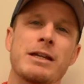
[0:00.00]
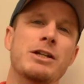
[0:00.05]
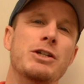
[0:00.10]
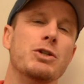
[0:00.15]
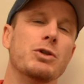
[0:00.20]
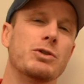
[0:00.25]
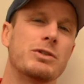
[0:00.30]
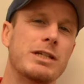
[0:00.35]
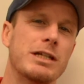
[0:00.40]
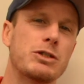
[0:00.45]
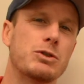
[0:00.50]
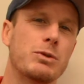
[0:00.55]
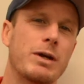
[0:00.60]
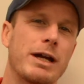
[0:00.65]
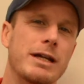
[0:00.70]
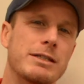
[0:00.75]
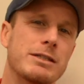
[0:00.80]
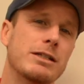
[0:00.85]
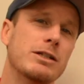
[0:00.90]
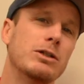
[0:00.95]
your 6
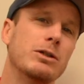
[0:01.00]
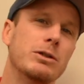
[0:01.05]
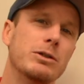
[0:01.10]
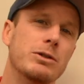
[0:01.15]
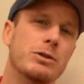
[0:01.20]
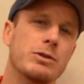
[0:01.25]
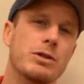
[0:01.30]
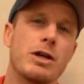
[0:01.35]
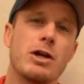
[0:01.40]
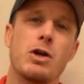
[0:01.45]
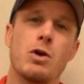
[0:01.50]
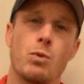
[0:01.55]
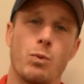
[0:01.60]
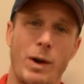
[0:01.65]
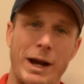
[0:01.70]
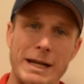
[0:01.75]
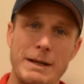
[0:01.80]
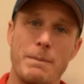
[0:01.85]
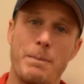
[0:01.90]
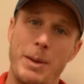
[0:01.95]
rights include
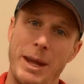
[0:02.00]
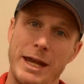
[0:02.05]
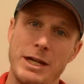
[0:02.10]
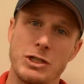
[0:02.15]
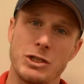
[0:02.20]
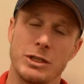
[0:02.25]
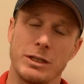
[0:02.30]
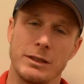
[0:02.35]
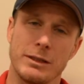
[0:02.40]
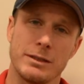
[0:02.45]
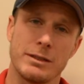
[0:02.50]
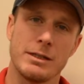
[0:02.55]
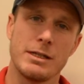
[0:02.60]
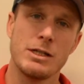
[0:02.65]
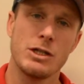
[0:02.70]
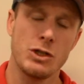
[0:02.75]
right patient.